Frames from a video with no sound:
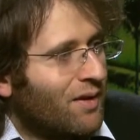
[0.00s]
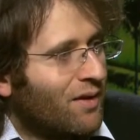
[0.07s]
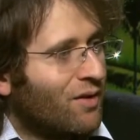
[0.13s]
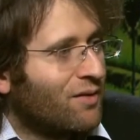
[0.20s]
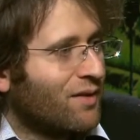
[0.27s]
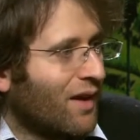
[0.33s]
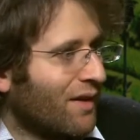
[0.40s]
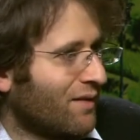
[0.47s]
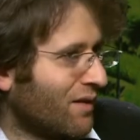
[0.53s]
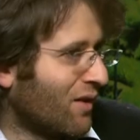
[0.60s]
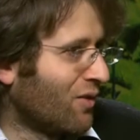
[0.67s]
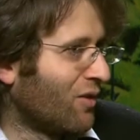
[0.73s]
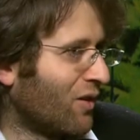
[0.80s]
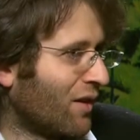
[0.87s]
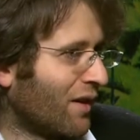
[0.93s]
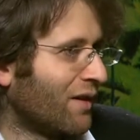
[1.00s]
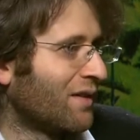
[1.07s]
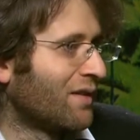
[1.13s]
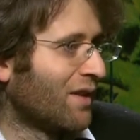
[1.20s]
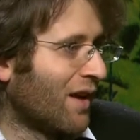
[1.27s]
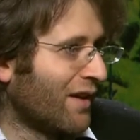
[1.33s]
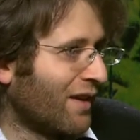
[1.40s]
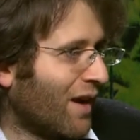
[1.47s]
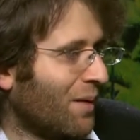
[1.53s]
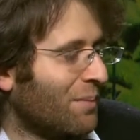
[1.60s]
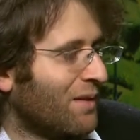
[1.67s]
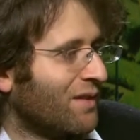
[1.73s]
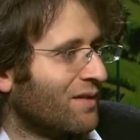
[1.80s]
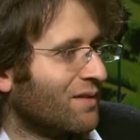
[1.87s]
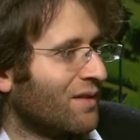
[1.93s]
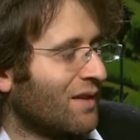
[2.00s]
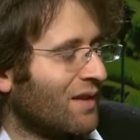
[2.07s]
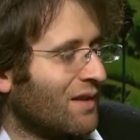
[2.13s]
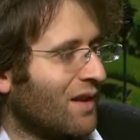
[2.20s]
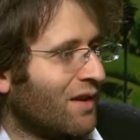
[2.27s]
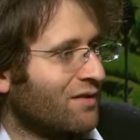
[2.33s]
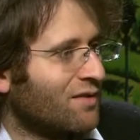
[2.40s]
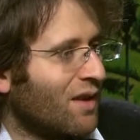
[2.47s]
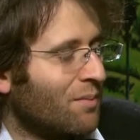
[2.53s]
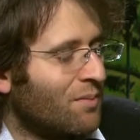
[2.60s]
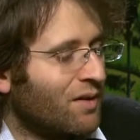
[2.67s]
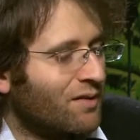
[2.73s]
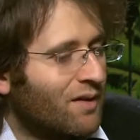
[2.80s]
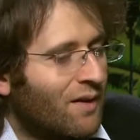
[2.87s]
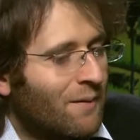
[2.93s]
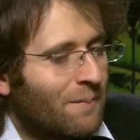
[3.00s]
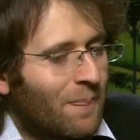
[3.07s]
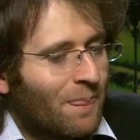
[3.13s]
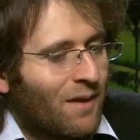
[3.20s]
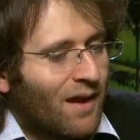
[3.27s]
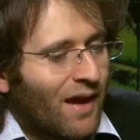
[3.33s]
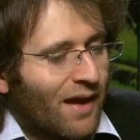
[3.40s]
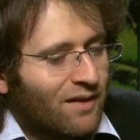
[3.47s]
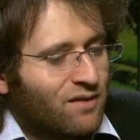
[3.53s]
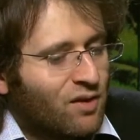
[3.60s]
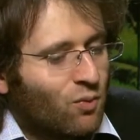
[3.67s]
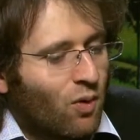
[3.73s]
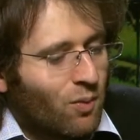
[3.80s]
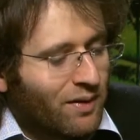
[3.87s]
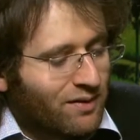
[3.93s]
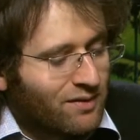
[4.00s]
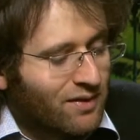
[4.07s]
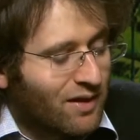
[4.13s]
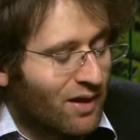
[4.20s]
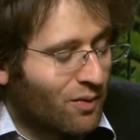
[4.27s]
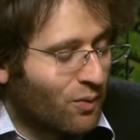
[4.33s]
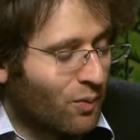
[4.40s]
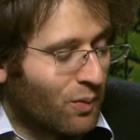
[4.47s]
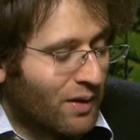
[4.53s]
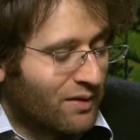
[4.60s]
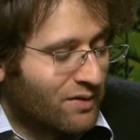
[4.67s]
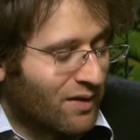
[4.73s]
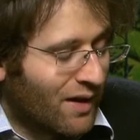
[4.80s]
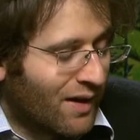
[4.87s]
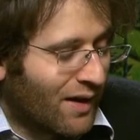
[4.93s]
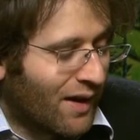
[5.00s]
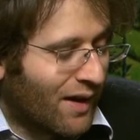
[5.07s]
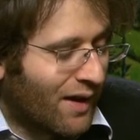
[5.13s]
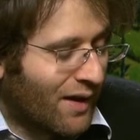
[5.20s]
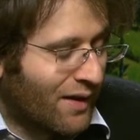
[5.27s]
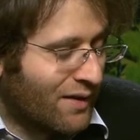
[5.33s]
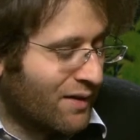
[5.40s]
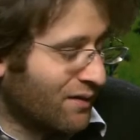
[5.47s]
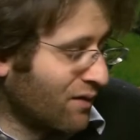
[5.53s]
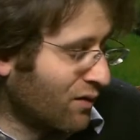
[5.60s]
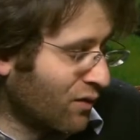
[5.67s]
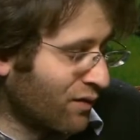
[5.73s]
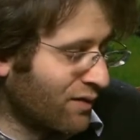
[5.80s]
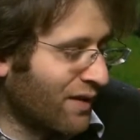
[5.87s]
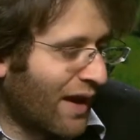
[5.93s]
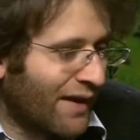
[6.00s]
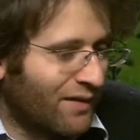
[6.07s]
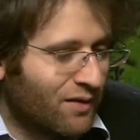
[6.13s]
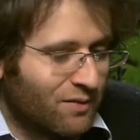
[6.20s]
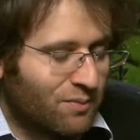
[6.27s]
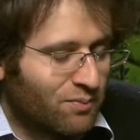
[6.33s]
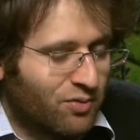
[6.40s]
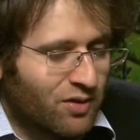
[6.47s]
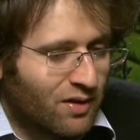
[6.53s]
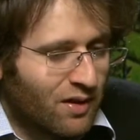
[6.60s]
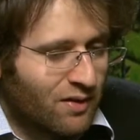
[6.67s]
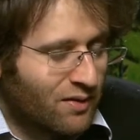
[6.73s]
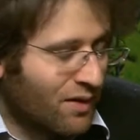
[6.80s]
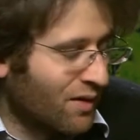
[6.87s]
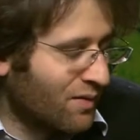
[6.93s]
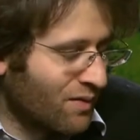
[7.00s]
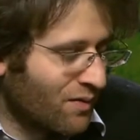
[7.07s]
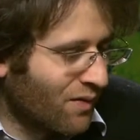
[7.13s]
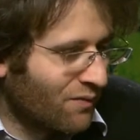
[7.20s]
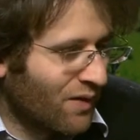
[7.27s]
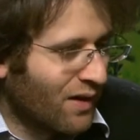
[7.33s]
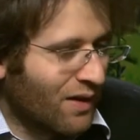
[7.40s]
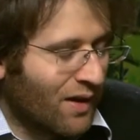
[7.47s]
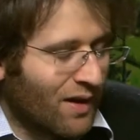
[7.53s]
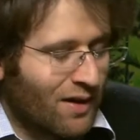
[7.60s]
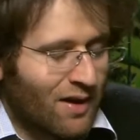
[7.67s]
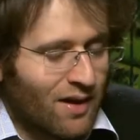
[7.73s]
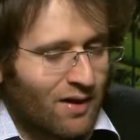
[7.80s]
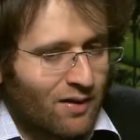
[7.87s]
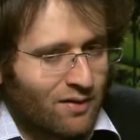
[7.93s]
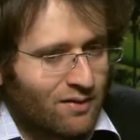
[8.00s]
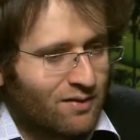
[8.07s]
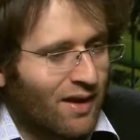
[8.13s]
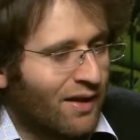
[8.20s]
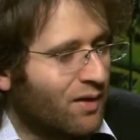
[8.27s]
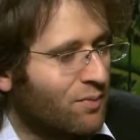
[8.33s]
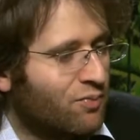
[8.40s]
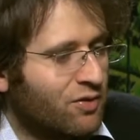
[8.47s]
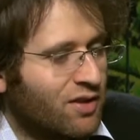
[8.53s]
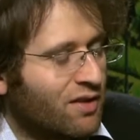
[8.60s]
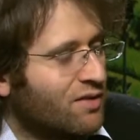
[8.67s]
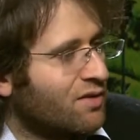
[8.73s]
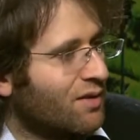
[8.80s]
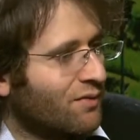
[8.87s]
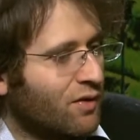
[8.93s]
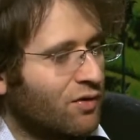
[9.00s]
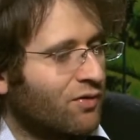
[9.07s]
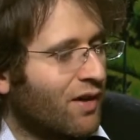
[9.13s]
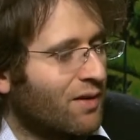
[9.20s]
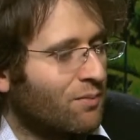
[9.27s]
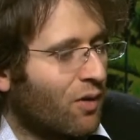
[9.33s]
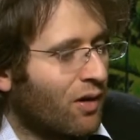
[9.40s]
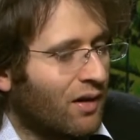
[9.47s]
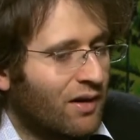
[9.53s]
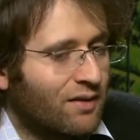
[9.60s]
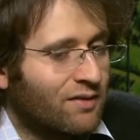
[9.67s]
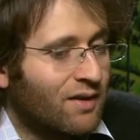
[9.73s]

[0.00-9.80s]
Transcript: Those guys are no longer turning up in large numbers. And so what we're seeing, which is a sort of standard, very standard prediction of a trade model,